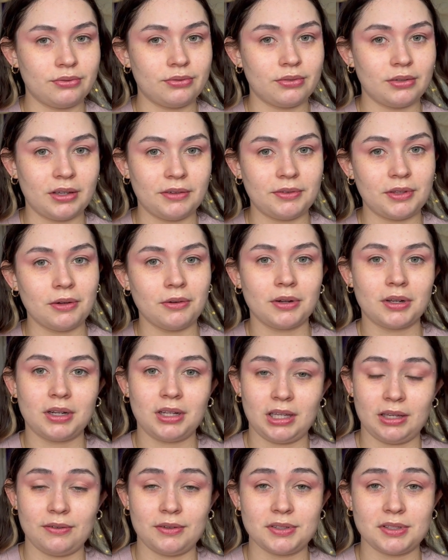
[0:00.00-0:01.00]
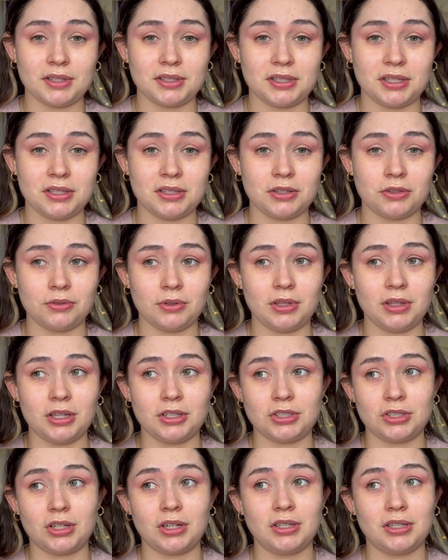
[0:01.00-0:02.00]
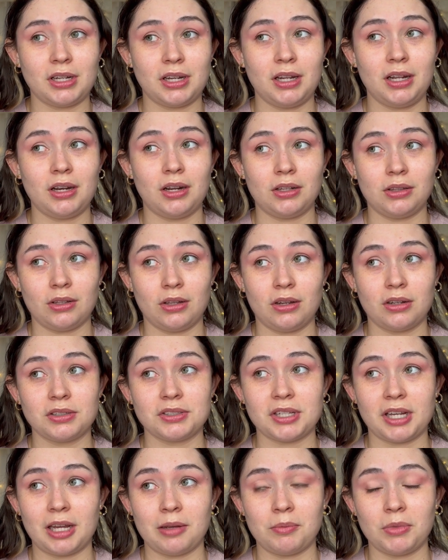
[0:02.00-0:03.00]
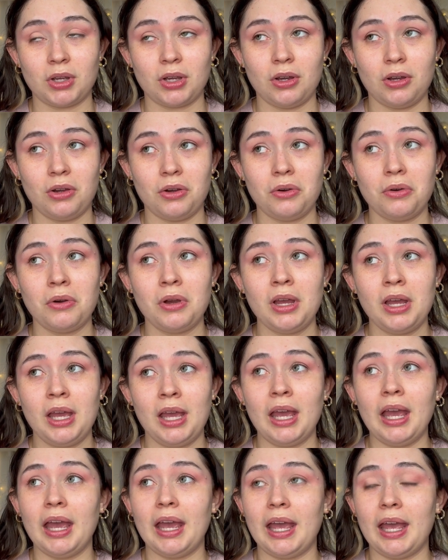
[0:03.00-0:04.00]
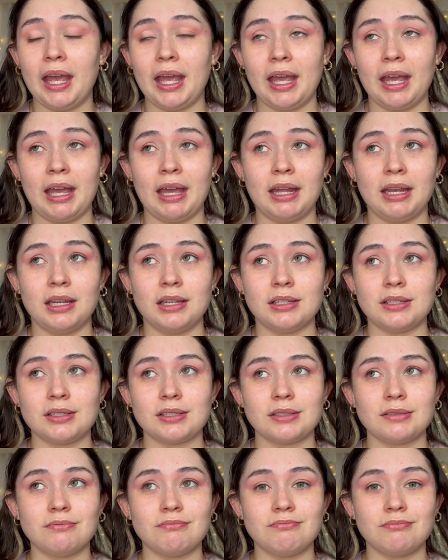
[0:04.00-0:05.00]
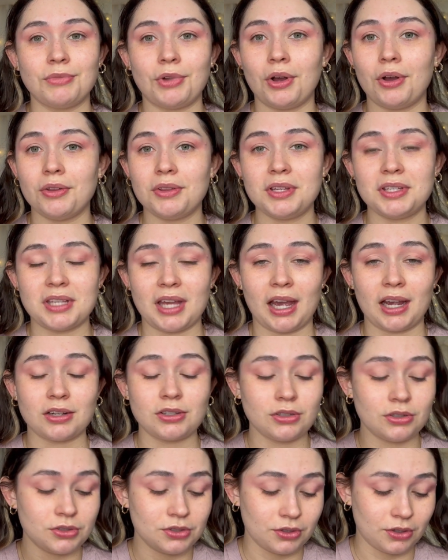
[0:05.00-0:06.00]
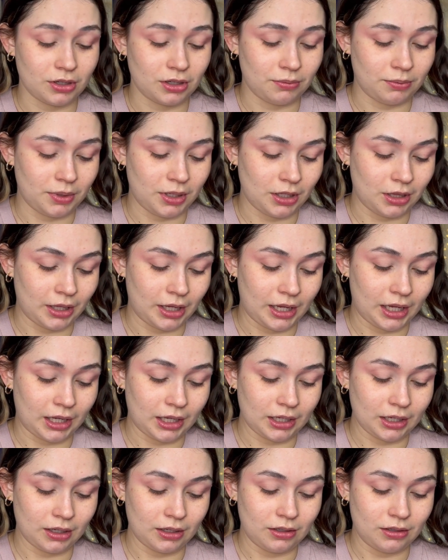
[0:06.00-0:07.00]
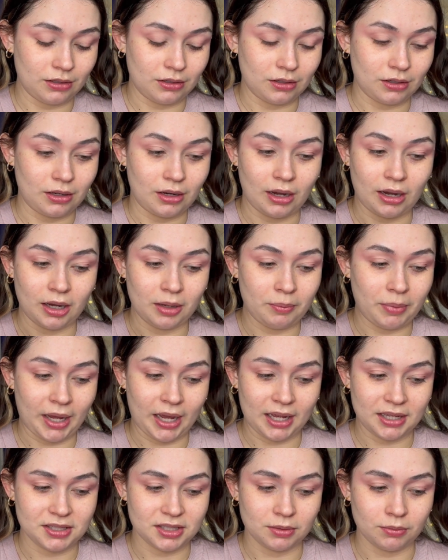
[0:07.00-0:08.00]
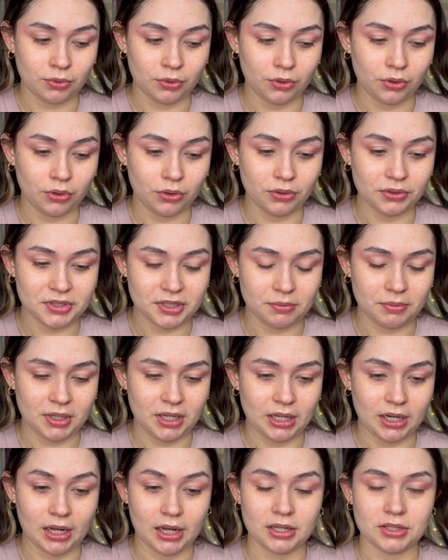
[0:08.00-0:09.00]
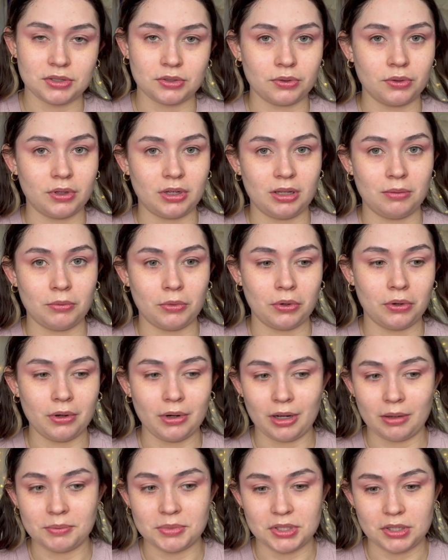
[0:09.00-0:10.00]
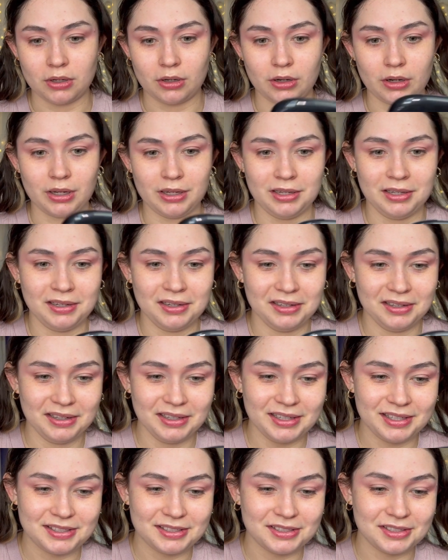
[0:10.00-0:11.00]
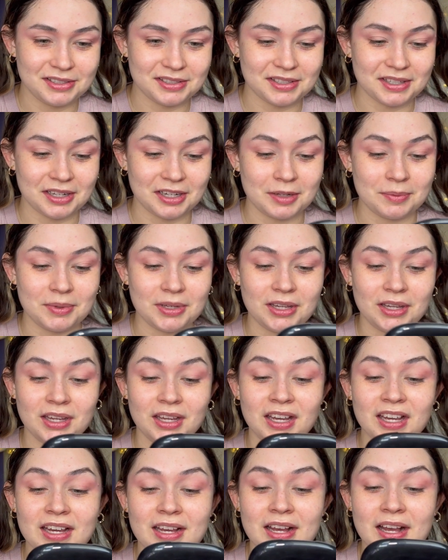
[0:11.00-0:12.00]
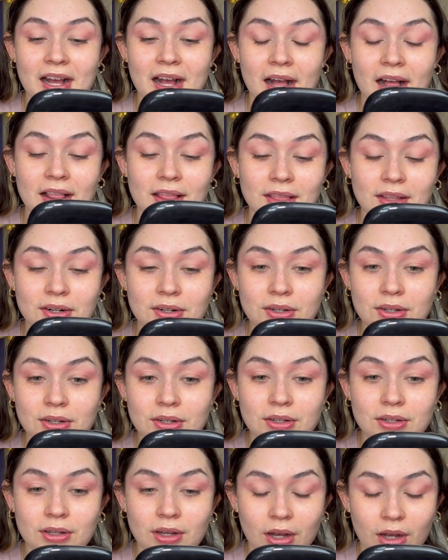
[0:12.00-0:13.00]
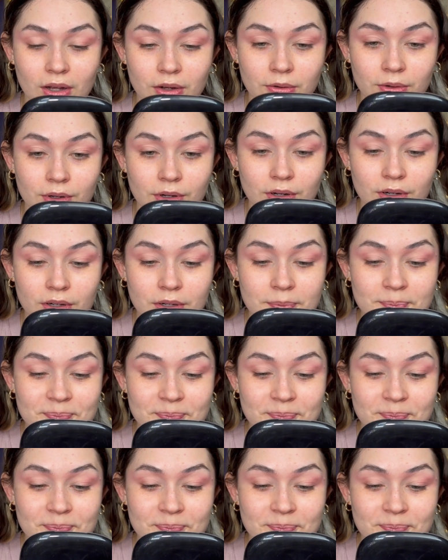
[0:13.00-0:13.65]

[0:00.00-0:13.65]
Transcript: if they were going to give us a season 3, they should have done it a long time ago. And all these actors are going to be like not passable to be in high school anymore. I'm sorry. It's just going to be a little awkward.